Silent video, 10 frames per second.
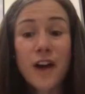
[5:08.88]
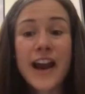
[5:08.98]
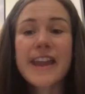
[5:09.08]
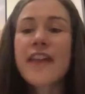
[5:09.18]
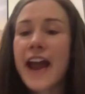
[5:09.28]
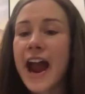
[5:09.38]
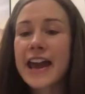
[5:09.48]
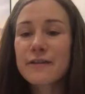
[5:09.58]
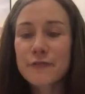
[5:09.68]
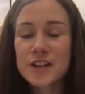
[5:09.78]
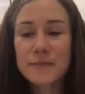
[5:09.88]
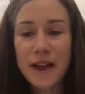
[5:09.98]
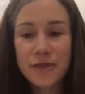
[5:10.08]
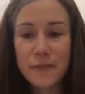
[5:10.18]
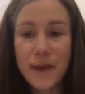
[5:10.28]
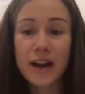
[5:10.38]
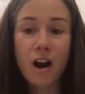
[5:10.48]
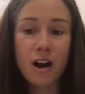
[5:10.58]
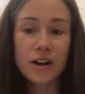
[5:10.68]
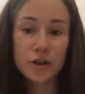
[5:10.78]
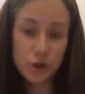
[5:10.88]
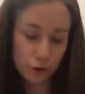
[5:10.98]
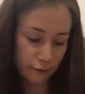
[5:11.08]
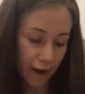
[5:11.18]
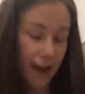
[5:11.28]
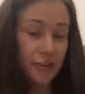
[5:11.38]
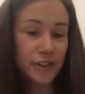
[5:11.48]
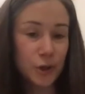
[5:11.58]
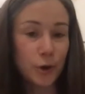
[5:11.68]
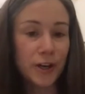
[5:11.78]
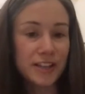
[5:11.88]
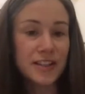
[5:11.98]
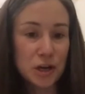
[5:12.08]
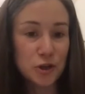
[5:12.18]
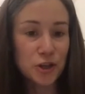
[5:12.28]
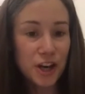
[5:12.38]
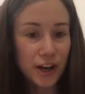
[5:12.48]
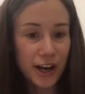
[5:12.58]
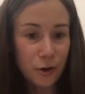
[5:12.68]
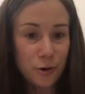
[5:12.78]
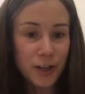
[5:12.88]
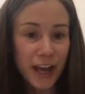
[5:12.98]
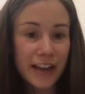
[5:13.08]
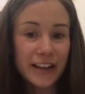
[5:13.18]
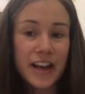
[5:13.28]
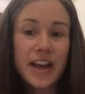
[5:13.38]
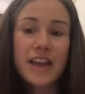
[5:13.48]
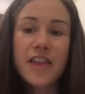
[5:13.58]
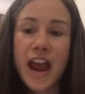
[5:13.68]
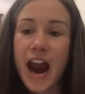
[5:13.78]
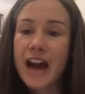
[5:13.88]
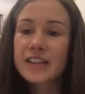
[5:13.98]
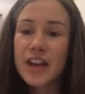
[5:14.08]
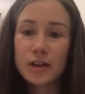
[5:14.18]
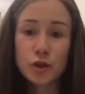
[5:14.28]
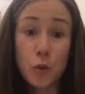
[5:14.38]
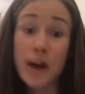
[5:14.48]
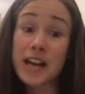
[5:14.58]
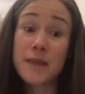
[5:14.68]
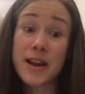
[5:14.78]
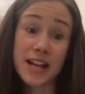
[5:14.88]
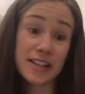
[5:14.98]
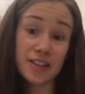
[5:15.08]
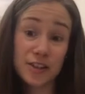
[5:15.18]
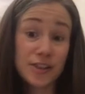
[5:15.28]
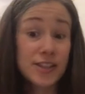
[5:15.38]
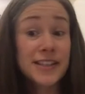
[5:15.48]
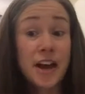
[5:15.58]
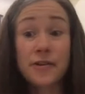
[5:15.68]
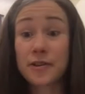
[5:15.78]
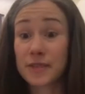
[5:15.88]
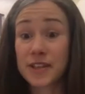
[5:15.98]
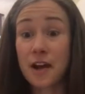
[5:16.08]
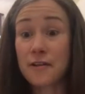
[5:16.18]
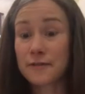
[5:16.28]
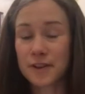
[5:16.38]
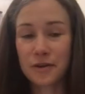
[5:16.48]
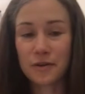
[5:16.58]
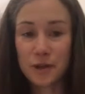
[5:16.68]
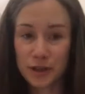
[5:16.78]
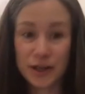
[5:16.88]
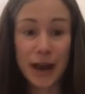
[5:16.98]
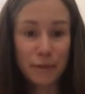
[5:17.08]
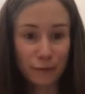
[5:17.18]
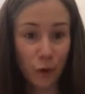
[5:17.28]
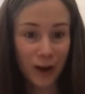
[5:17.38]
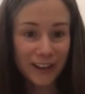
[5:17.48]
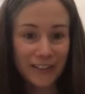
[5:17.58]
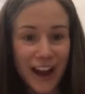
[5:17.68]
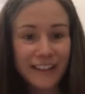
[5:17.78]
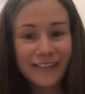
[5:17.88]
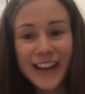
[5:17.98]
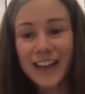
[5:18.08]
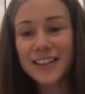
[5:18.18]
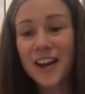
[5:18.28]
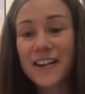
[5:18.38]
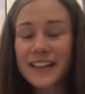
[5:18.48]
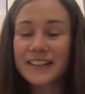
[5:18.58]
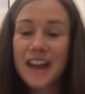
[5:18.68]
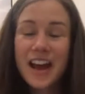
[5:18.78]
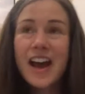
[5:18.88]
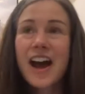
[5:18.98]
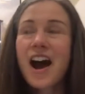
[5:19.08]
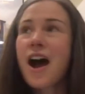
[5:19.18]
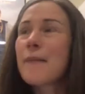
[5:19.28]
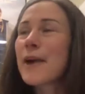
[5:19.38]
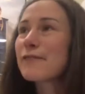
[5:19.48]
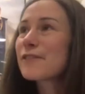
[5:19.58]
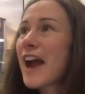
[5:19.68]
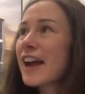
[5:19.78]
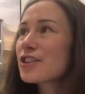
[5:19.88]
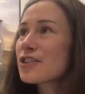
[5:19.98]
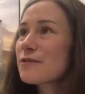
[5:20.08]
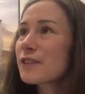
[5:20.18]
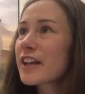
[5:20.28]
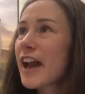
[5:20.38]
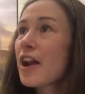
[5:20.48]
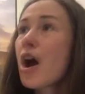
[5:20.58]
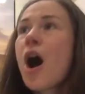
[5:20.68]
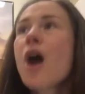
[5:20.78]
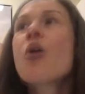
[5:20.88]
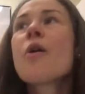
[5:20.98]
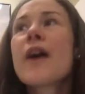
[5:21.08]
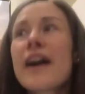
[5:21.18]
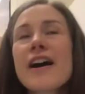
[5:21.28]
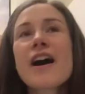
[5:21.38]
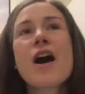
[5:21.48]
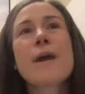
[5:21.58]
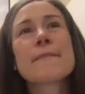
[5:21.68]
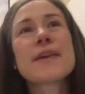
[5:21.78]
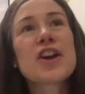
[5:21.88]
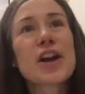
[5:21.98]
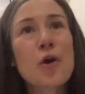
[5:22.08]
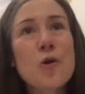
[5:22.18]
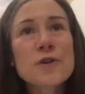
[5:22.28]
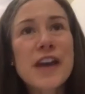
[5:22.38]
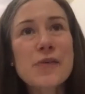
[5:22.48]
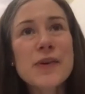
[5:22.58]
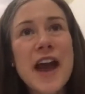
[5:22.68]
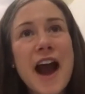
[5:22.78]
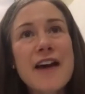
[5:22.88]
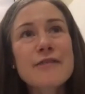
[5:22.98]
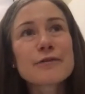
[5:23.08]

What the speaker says: And that I had first met them at our new faculty orientation here at Colgate. They had like 20 minutes to sell themselves on this type of work that get done. And actually forget, here at Colgate, we have